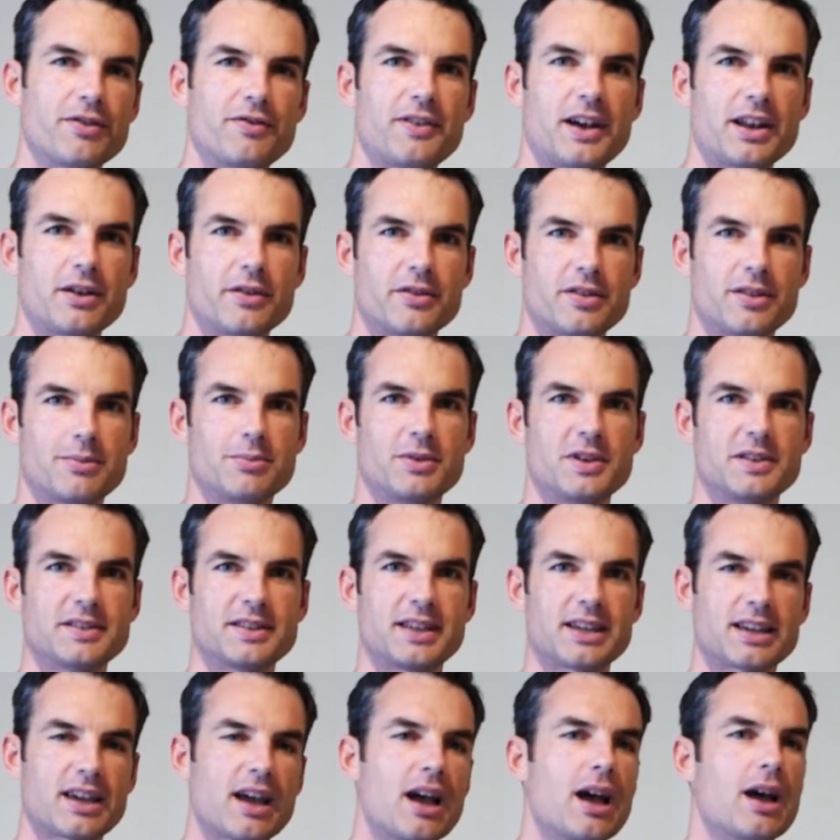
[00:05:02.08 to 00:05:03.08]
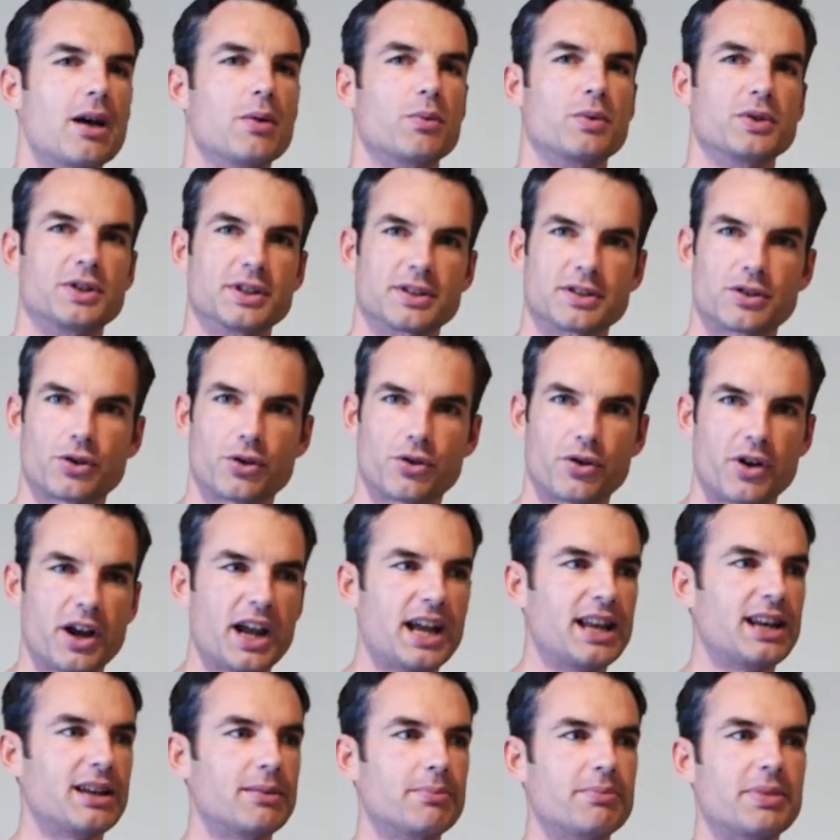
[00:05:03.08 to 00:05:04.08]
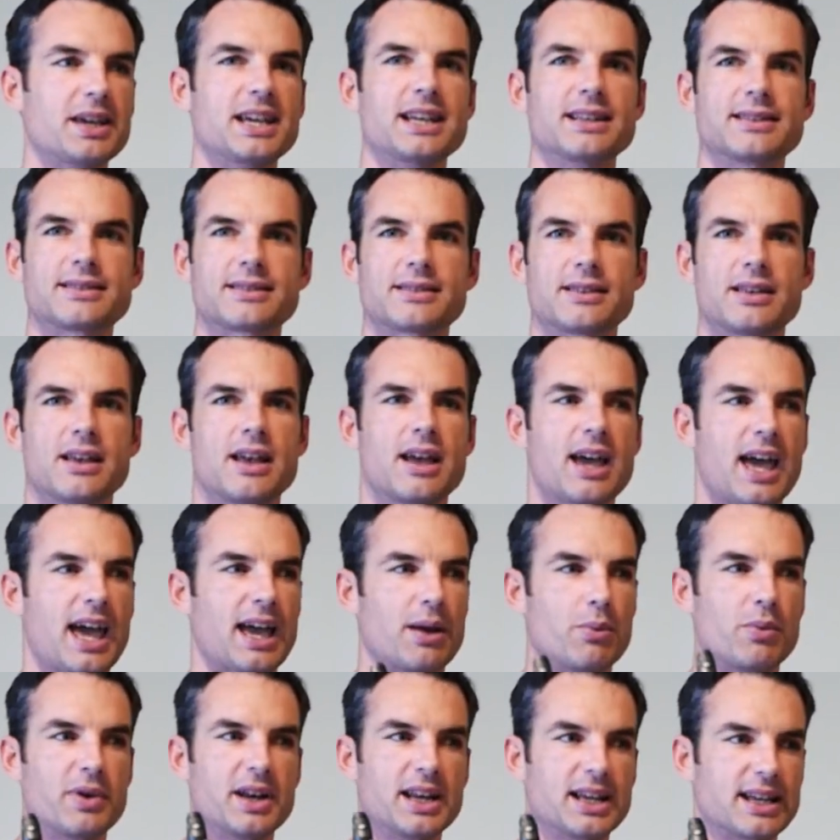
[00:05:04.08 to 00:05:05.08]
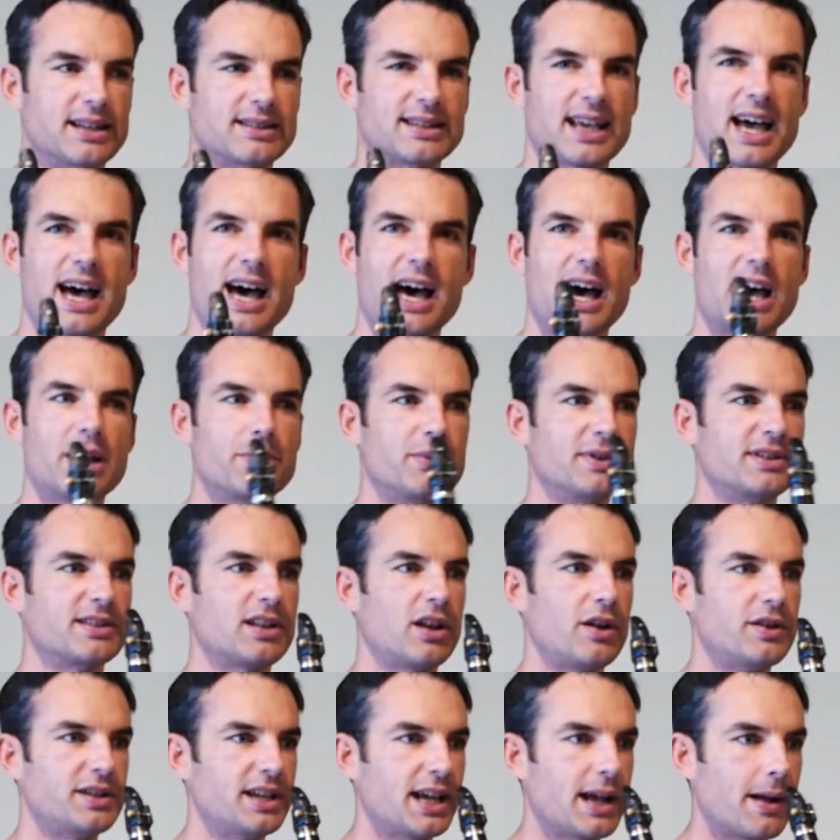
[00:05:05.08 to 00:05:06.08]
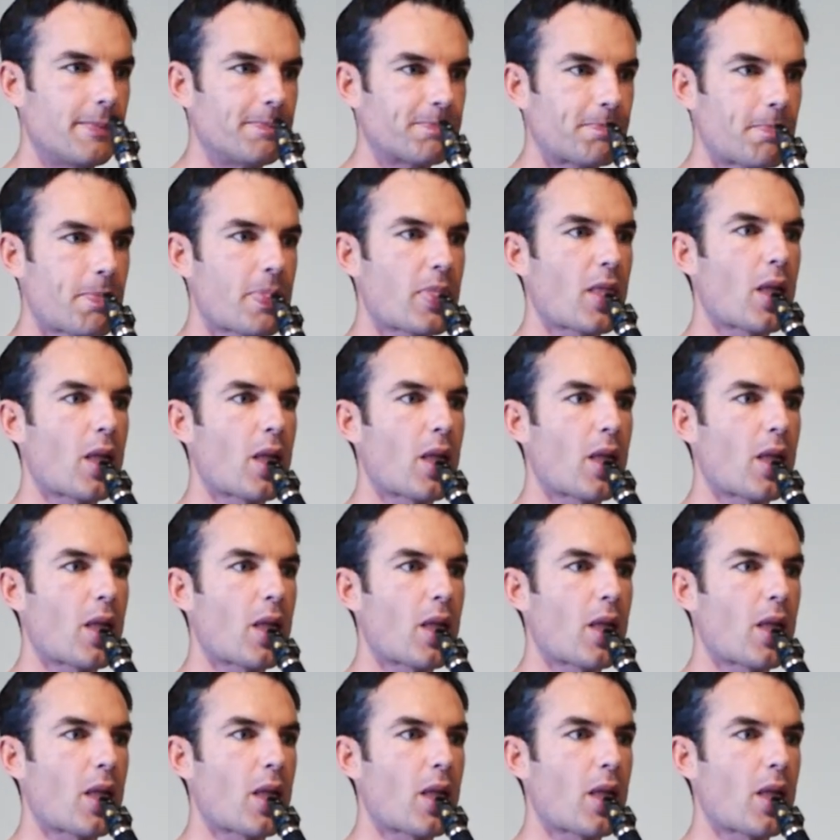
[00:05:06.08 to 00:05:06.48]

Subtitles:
fun with the music, we're just creating beats, and when it gets hard, we slow down.